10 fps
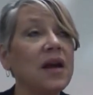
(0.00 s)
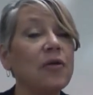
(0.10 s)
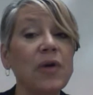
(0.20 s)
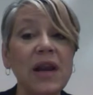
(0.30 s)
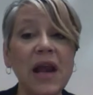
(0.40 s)

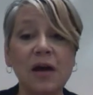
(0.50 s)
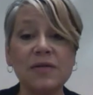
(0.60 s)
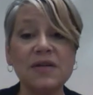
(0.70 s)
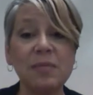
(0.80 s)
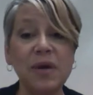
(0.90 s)

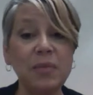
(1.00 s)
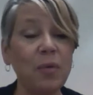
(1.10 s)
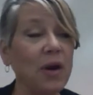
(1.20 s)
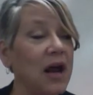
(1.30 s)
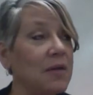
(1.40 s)
greenhouse. The people
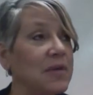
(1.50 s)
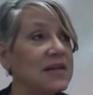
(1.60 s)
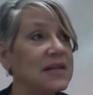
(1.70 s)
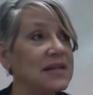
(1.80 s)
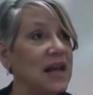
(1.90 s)
went out of
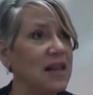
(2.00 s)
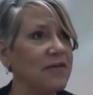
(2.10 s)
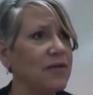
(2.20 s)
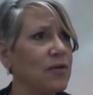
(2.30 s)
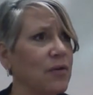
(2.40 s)
business. They
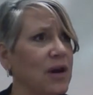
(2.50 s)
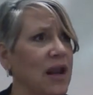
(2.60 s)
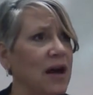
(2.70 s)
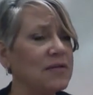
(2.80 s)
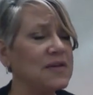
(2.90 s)
left their
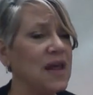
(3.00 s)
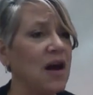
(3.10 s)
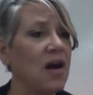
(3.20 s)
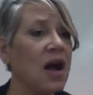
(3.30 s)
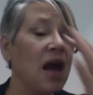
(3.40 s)
greenhouse
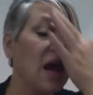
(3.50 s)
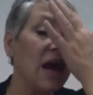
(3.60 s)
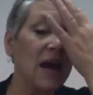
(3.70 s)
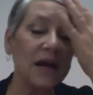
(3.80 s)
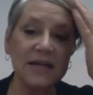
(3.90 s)
there.
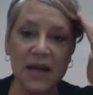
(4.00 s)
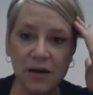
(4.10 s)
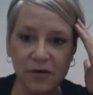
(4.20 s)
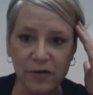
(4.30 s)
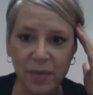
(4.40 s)
It got
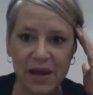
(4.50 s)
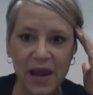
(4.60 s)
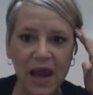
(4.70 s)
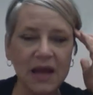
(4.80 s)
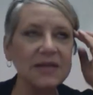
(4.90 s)
taken over by
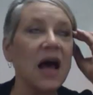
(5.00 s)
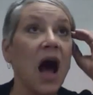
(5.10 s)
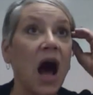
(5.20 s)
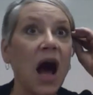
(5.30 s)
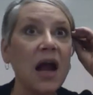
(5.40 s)
cats.
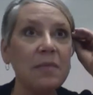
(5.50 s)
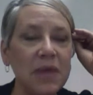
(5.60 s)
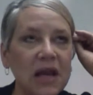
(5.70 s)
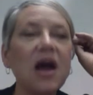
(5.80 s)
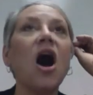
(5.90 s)
I
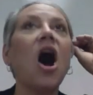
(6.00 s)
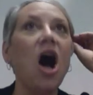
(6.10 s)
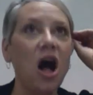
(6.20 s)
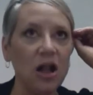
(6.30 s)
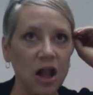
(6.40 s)
mean, a
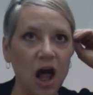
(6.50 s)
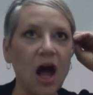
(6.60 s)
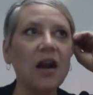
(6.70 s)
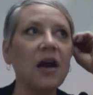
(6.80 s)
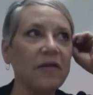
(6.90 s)

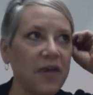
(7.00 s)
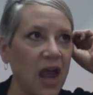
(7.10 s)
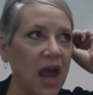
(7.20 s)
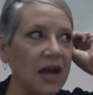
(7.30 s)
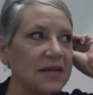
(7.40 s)
lot of
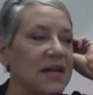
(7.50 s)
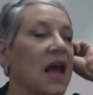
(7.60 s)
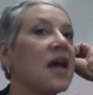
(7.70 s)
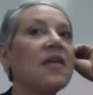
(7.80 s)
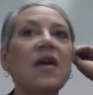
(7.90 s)
cats.
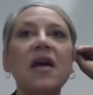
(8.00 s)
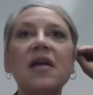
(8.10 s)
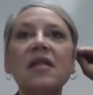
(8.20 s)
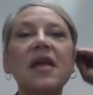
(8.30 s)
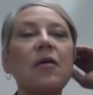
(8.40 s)

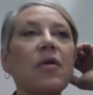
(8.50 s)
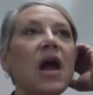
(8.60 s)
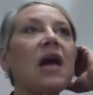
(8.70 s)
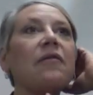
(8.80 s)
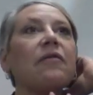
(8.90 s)
They were
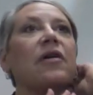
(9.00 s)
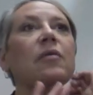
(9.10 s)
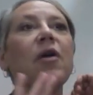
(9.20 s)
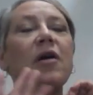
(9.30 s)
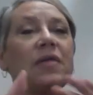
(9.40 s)

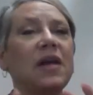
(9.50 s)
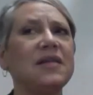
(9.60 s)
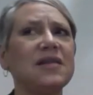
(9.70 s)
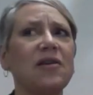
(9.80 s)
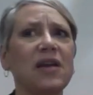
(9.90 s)
everywhere, and they
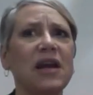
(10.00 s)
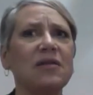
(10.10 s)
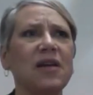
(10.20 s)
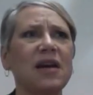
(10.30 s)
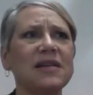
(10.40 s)
started
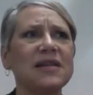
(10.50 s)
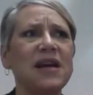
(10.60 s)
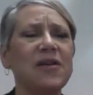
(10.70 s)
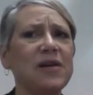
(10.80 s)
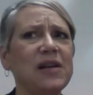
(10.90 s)
getting kind of
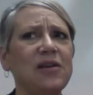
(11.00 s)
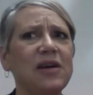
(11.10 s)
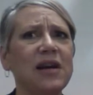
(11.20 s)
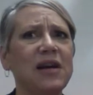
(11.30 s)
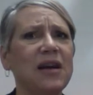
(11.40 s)
scary
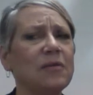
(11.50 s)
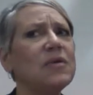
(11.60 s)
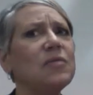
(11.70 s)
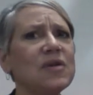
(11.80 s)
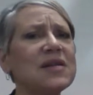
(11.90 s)
looking, and
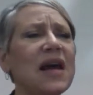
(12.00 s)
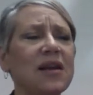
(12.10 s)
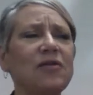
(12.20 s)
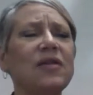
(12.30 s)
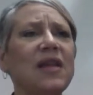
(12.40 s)
it was not
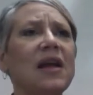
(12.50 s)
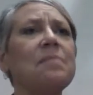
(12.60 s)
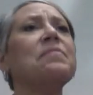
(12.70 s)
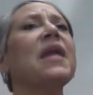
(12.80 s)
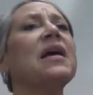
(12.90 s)
a good thing.
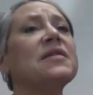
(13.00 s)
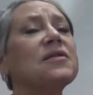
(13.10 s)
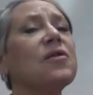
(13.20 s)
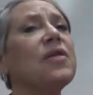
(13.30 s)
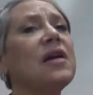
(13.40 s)

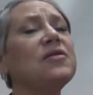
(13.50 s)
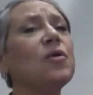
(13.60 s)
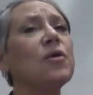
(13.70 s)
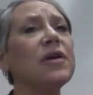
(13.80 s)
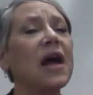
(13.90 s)
So they
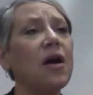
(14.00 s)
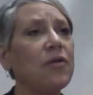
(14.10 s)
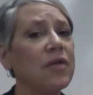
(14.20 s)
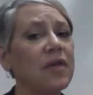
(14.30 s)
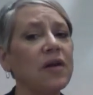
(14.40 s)
tore
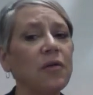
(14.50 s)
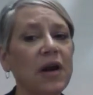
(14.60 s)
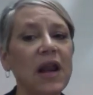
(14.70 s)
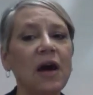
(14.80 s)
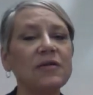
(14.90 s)
down the
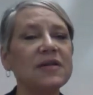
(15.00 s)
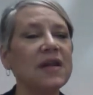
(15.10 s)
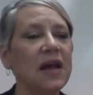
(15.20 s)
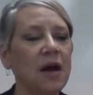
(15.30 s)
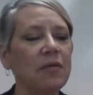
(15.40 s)
greenhouse, and
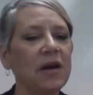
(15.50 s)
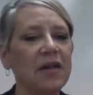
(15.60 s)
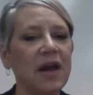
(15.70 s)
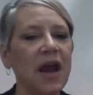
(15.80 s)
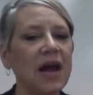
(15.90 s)
they got rid of
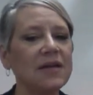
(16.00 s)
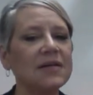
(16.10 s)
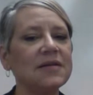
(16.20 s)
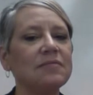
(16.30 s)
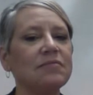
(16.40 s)
the
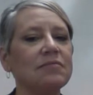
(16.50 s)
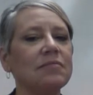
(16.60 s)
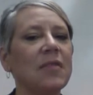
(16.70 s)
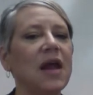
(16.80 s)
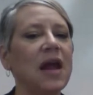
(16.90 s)
cats.
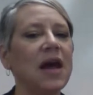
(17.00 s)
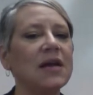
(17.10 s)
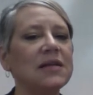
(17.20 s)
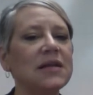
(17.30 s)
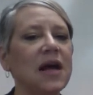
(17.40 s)

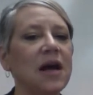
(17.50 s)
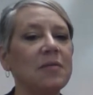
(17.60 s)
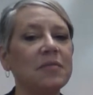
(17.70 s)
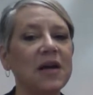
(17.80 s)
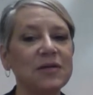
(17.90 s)
And
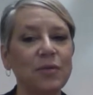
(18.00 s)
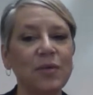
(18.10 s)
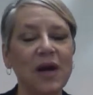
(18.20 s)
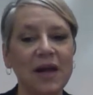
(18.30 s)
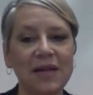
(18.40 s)
guess what
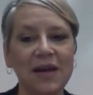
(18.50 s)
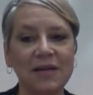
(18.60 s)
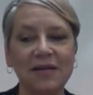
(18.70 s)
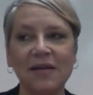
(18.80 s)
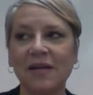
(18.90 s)
we got then?
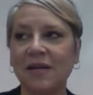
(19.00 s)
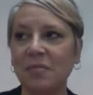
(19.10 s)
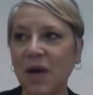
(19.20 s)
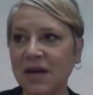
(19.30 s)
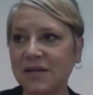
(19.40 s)

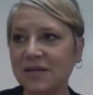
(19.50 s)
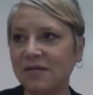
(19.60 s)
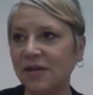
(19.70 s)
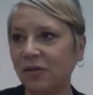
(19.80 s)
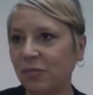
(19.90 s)
Mice,
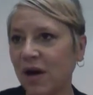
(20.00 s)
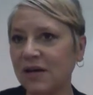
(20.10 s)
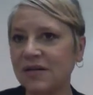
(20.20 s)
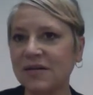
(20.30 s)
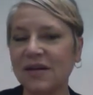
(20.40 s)
field
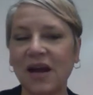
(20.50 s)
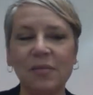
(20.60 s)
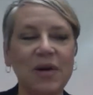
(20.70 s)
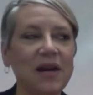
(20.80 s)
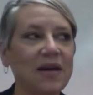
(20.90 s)
mice
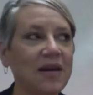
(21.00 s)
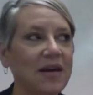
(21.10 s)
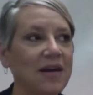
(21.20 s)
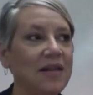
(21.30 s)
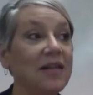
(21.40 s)
came in.
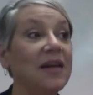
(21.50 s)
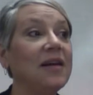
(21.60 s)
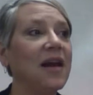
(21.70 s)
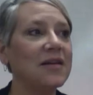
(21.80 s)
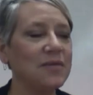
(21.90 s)
Then
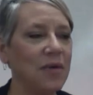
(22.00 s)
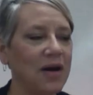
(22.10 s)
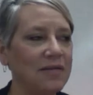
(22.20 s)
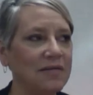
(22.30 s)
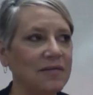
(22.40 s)
guess
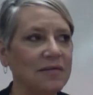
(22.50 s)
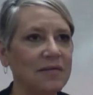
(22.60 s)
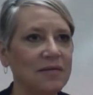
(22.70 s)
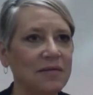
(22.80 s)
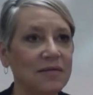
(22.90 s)
what?
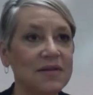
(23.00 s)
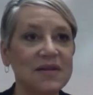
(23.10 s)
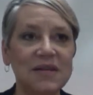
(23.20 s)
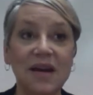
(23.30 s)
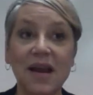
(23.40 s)

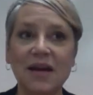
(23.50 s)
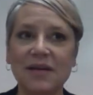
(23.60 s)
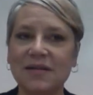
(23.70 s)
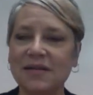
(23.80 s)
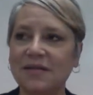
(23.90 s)

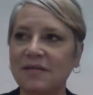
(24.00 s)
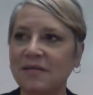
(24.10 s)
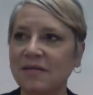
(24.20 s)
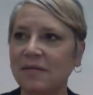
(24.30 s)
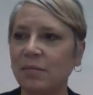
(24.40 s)
Snakes.
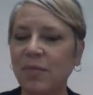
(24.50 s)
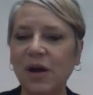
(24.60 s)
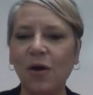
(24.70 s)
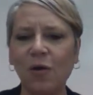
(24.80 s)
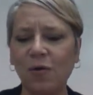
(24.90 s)
Big
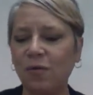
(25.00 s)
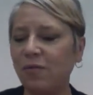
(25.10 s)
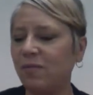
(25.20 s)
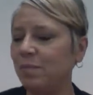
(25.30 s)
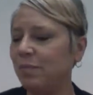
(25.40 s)
old,